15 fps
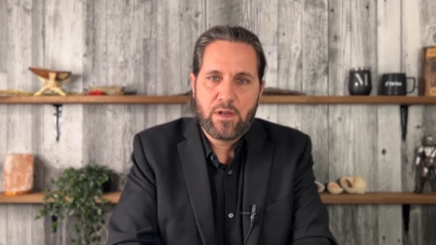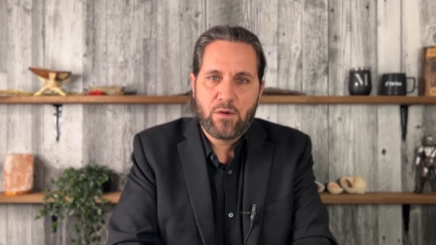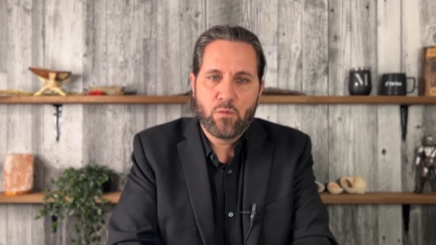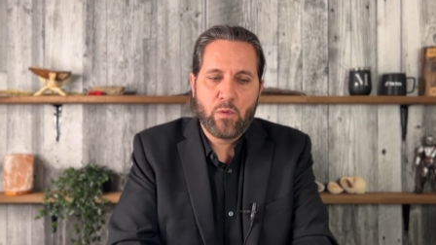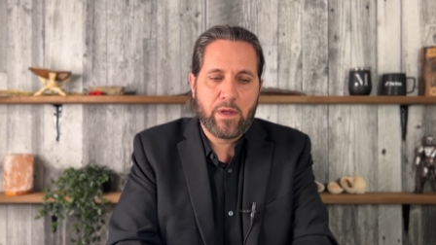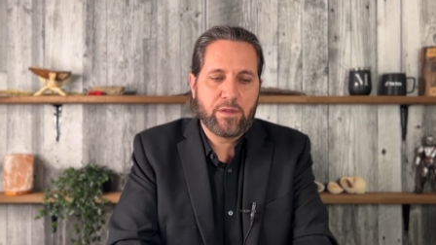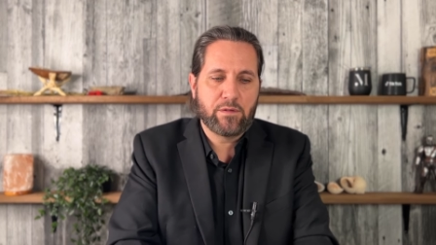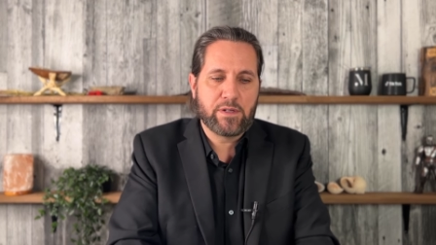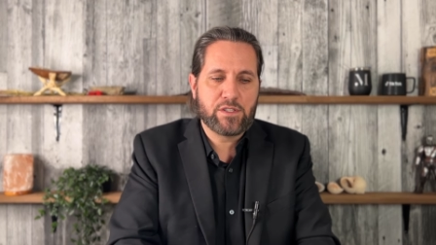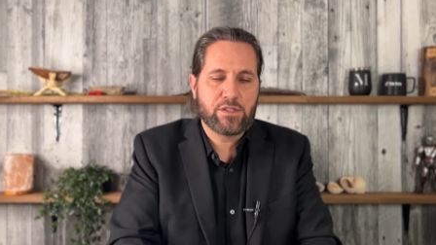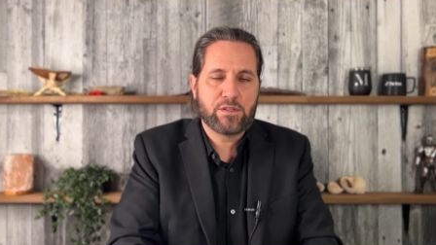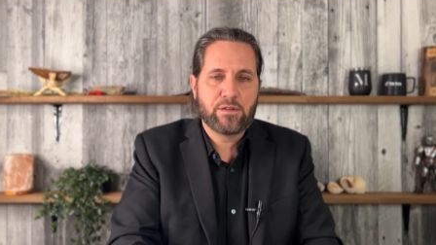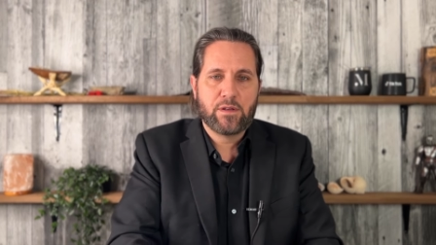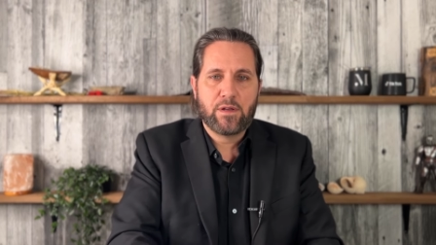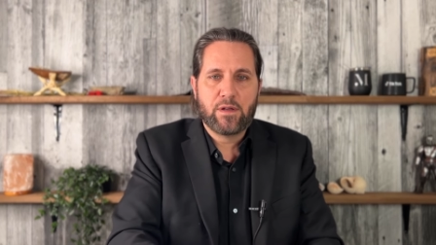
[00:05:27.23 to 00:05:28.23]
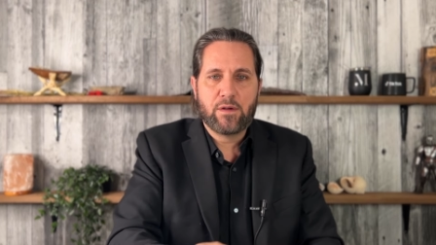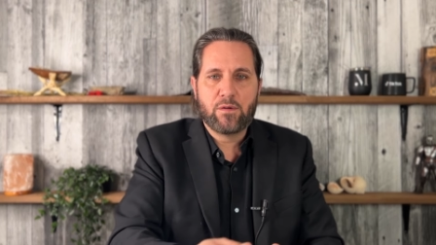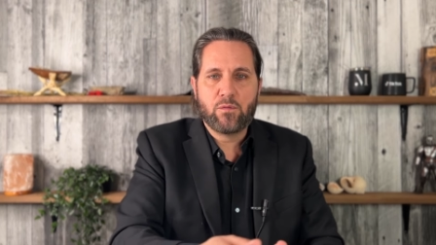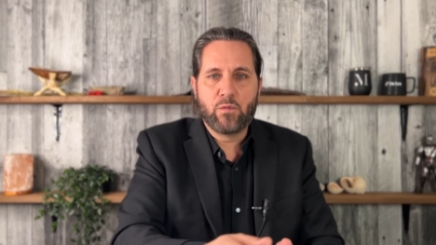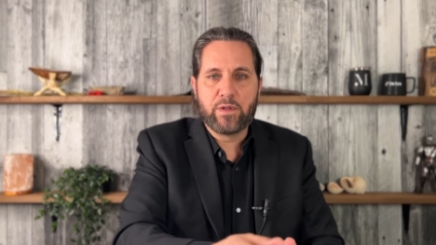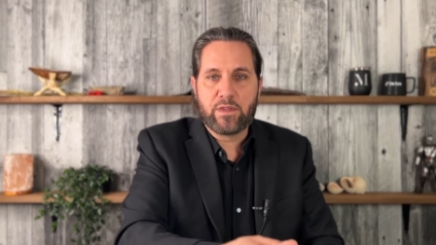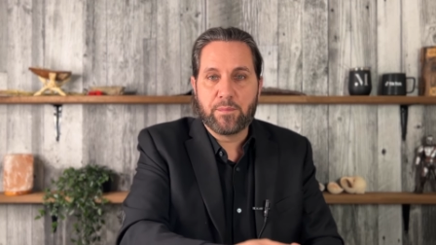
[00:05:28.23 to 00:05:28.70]
whether it's
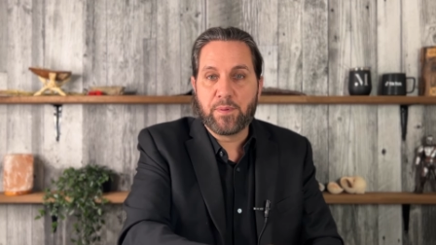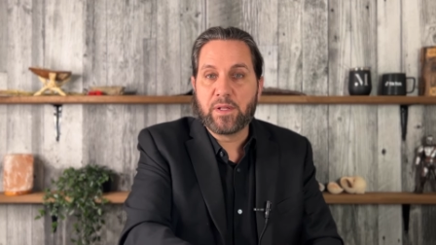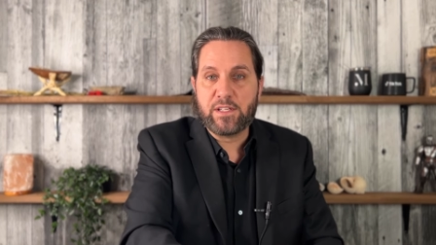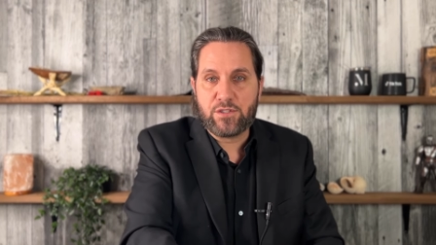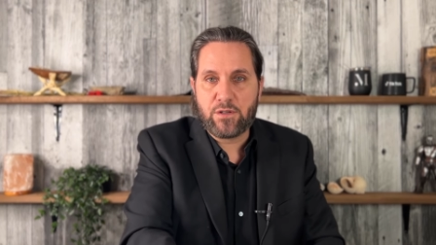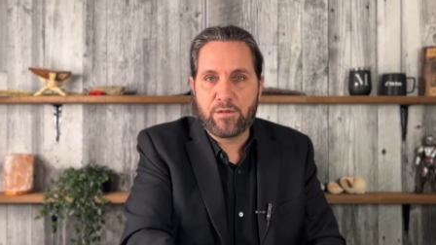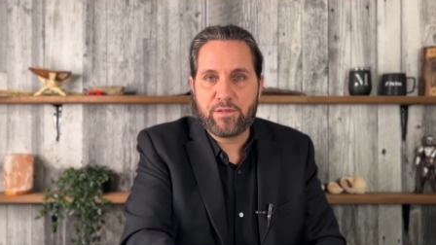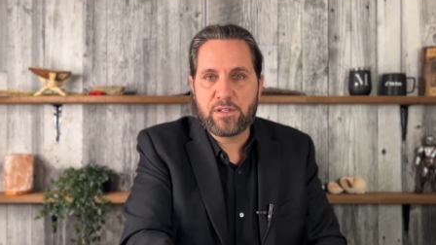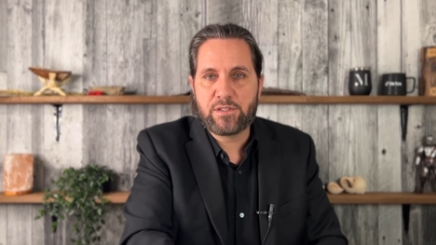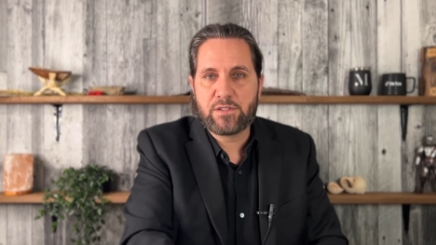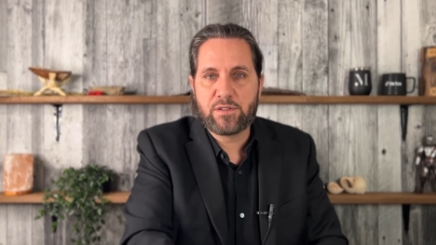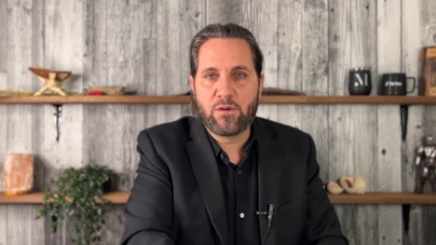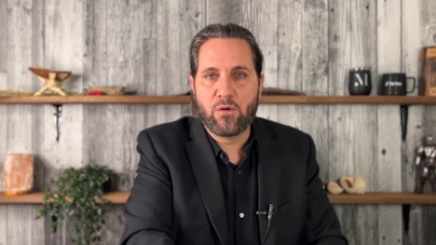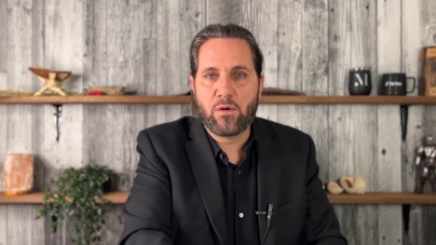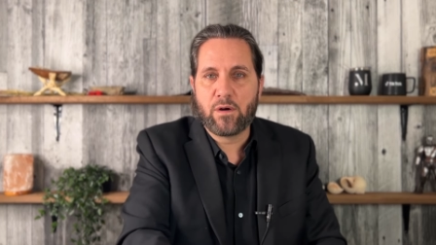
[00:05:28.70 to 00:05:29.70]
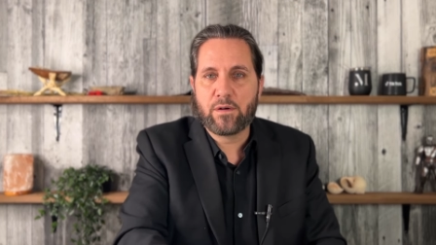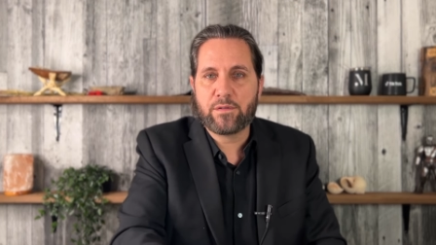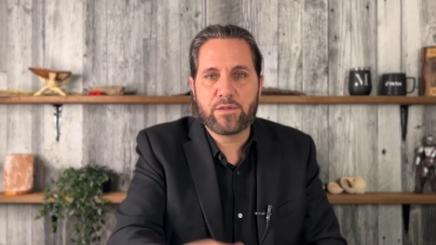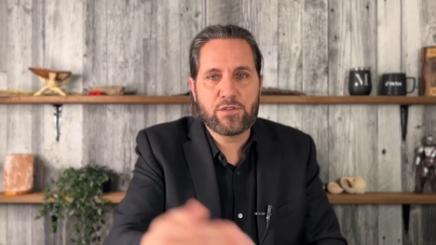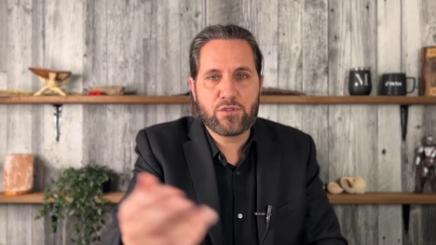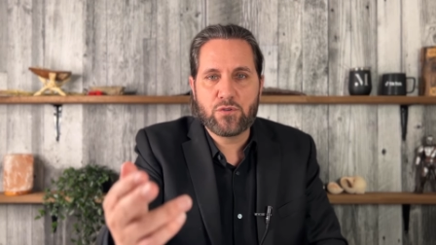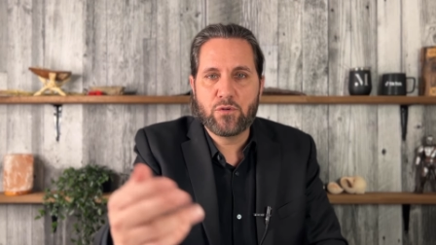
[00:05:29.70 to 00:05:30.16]
with the police service or
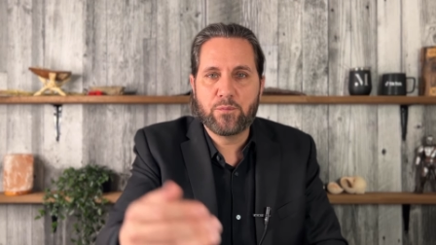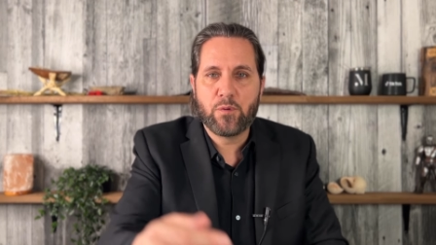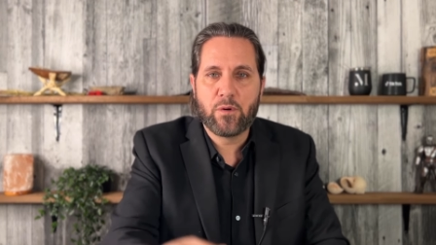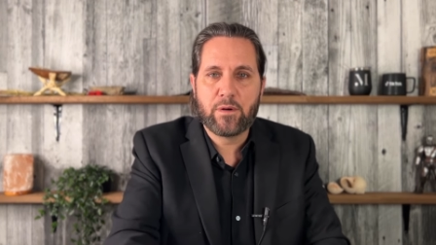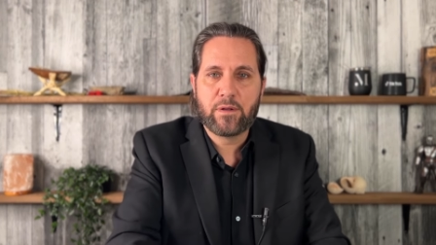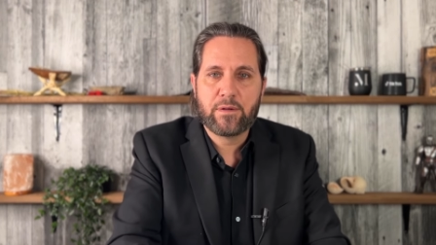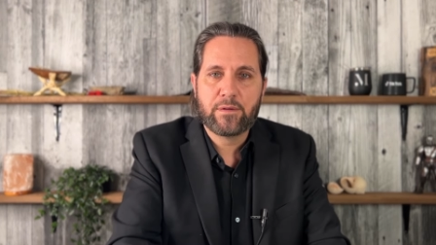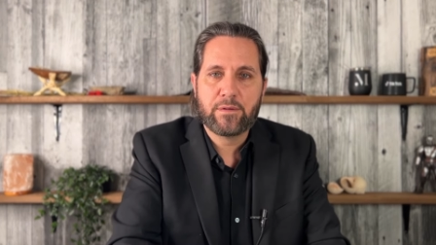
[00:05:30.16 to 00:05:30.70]
the school board.